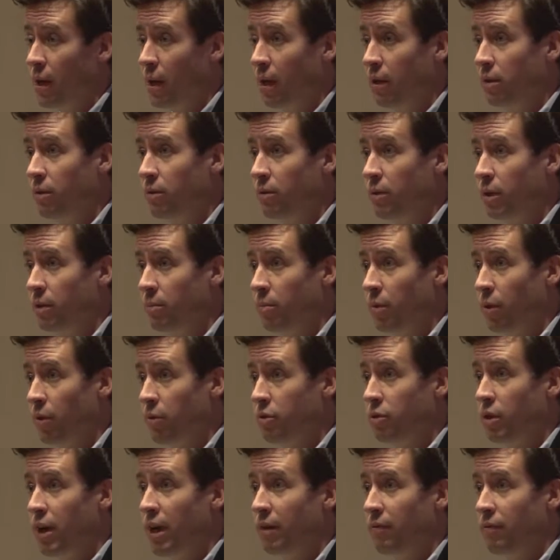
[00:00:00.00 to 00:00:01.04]
including both
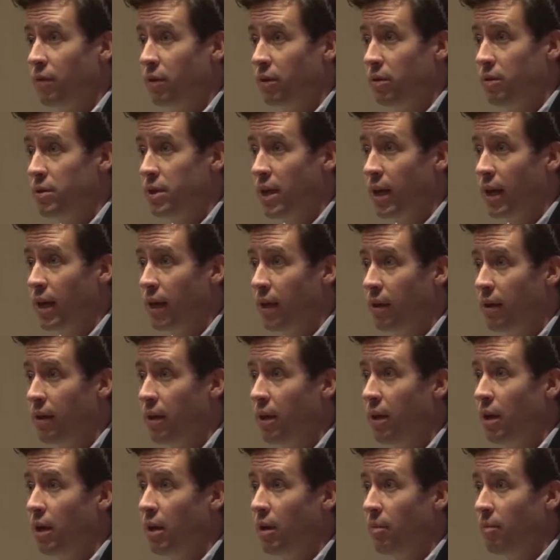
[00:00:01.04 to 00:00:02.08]
traffickers and
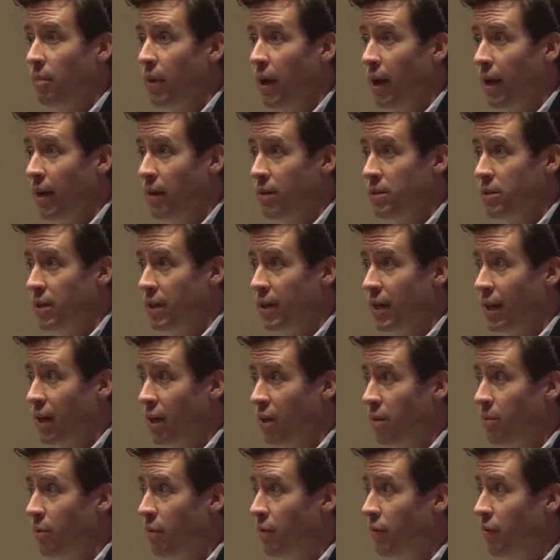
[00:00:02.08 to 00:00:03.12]
buyers
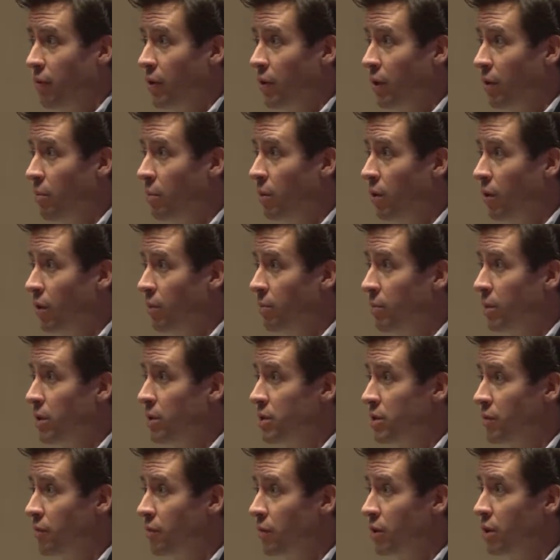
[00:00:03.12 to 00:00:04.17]
accountable for their work,
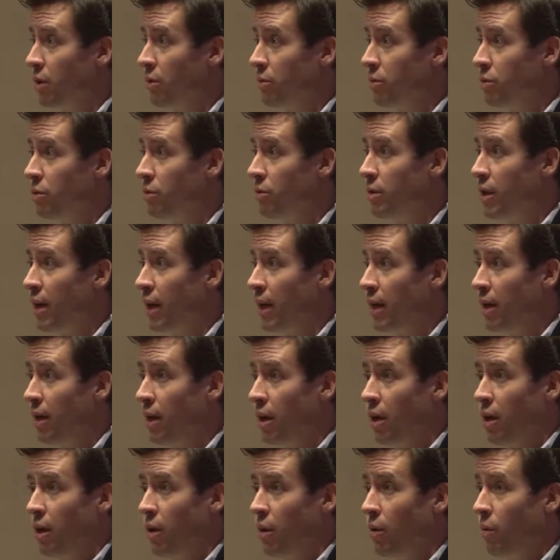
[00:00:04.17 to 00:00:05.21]
because if we don't do
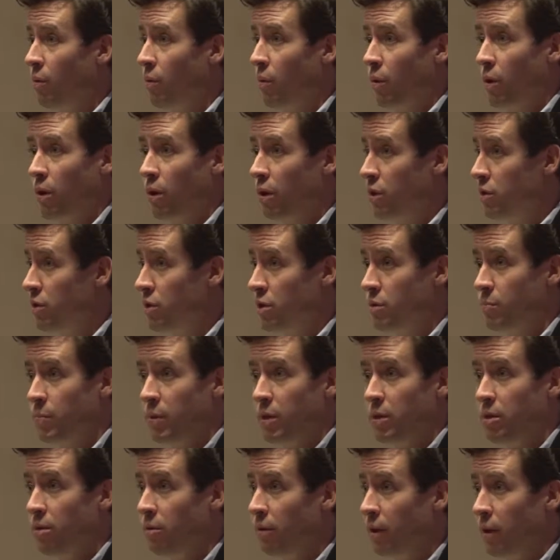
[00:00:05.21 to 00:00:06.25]
that, we're going to just
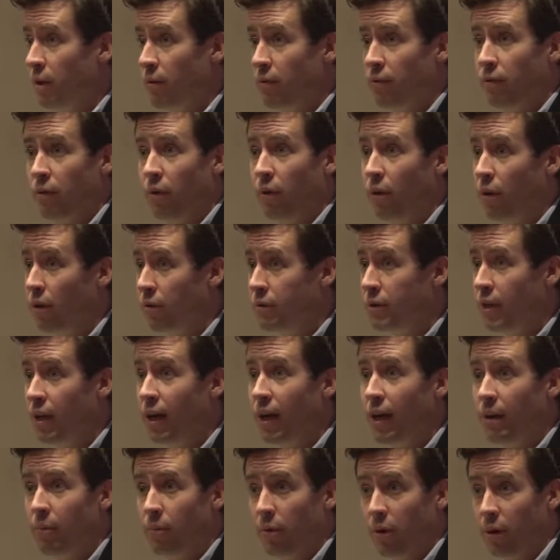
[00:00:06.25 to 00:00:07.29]
be doing it for all
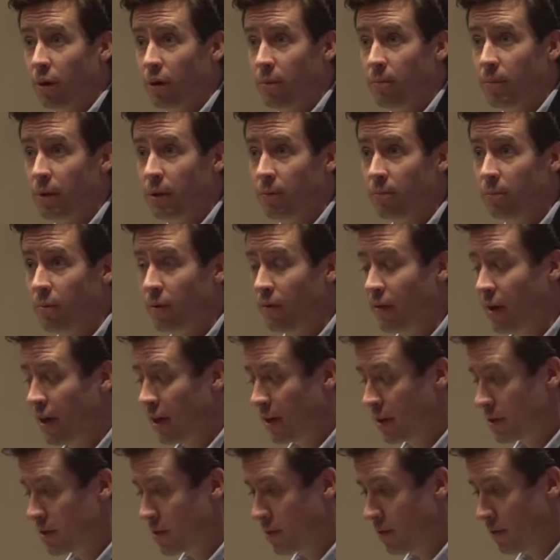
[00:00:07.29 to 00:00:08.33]
time. We're going to be
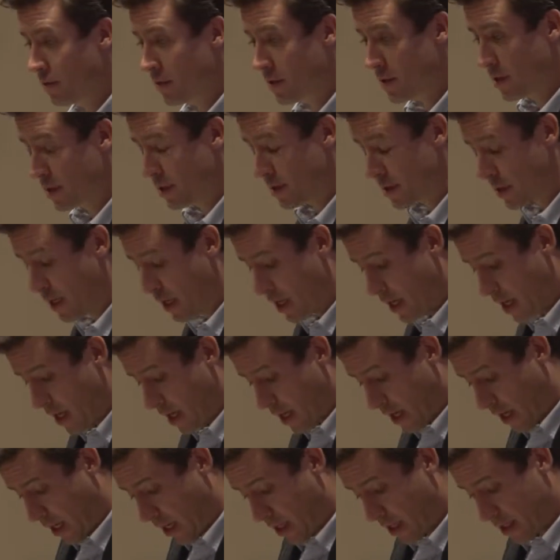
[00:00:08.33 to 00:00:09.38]
providing services.
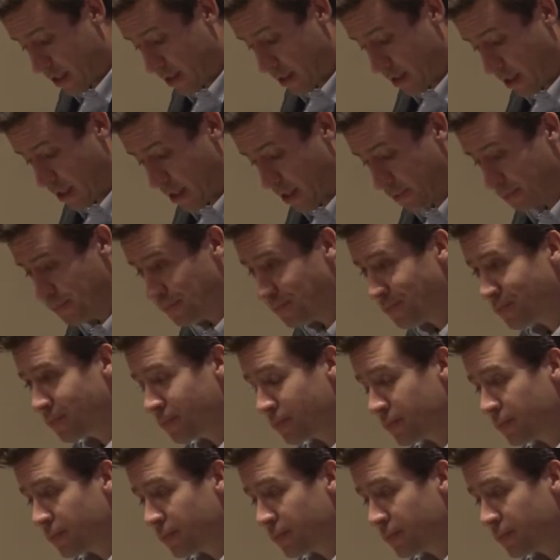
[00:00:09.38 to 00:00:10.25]
And